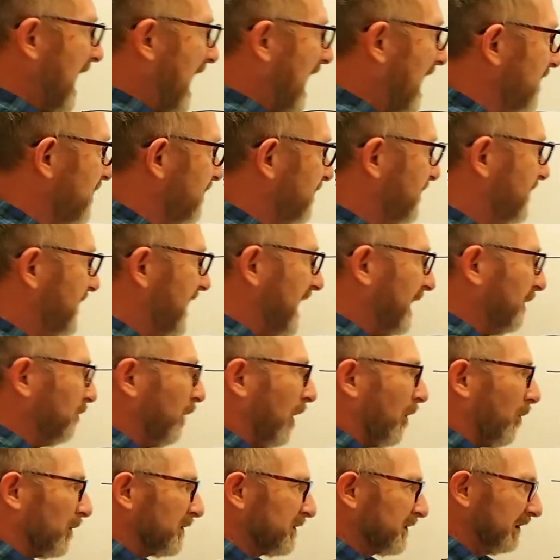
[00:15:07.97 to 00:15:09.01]
And then
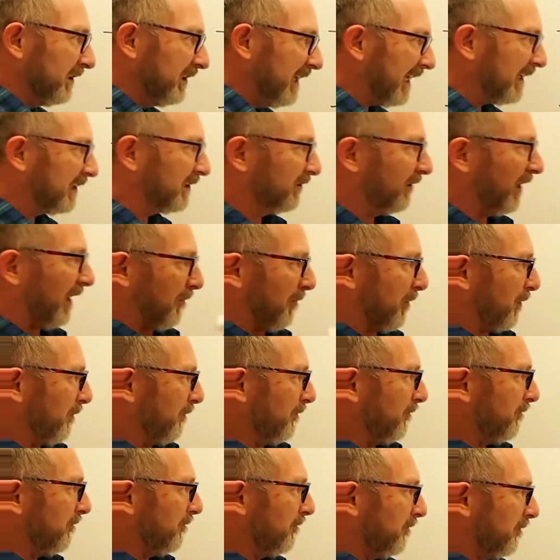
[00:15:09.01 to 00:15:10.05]
what was the next step?
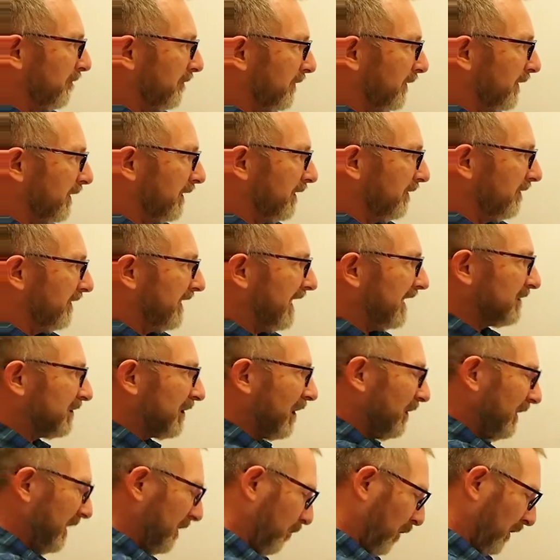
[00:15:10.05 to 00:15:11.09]
That's
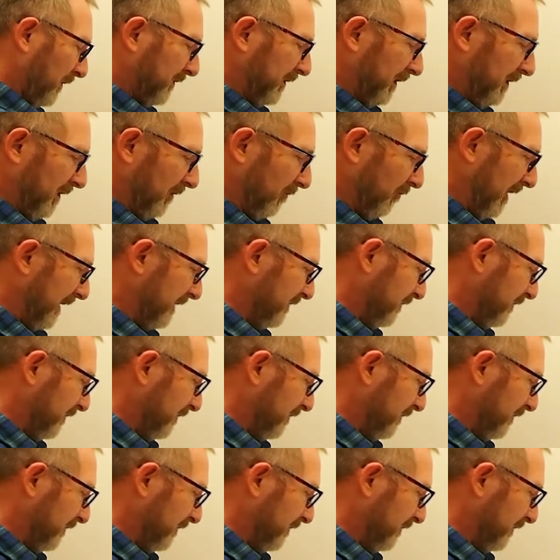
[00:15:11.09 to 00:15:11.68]
only what's in the red